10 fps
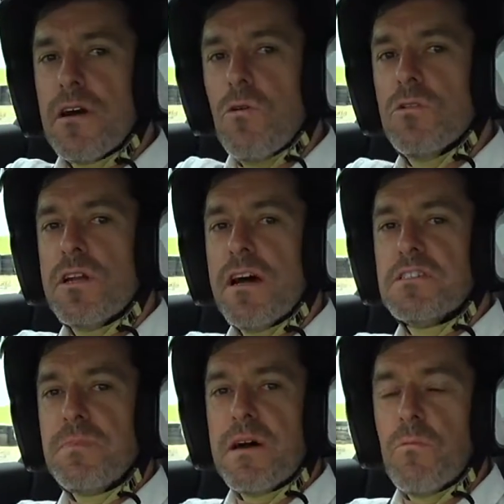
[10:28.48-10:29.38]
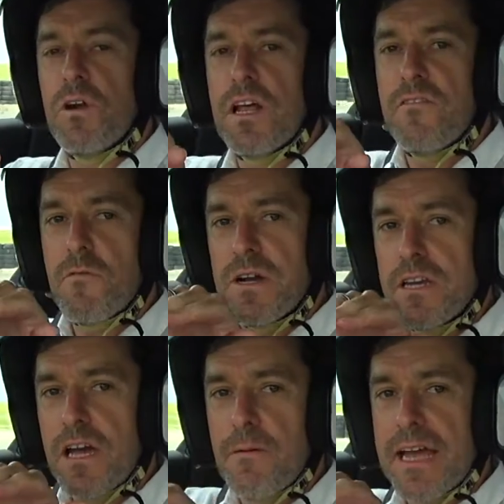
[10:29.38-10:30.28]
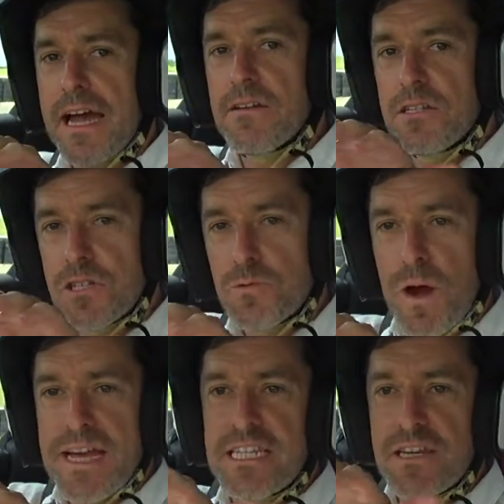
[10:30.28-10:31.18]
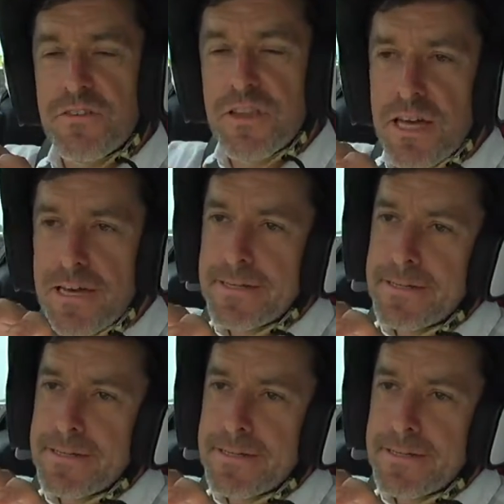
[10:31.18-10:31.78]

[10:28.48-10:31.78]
all the nice bit. What I love it when you're coming out and you're just waiting for the